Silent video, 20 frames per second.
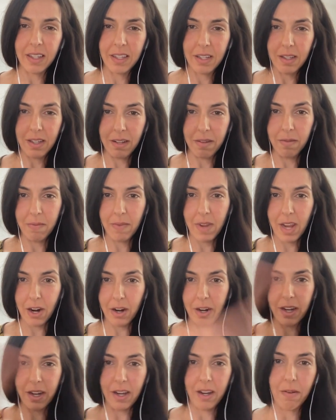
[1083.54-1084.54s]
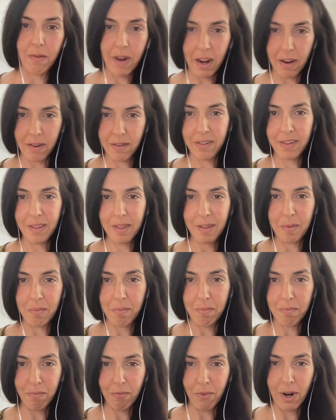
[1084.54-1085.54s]
the area around
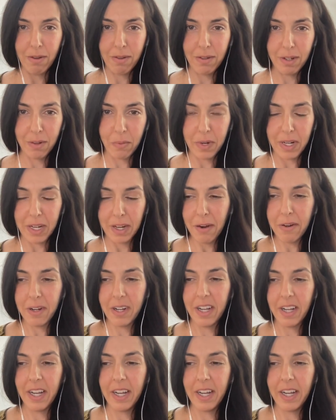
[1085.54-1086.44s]
the browsing window."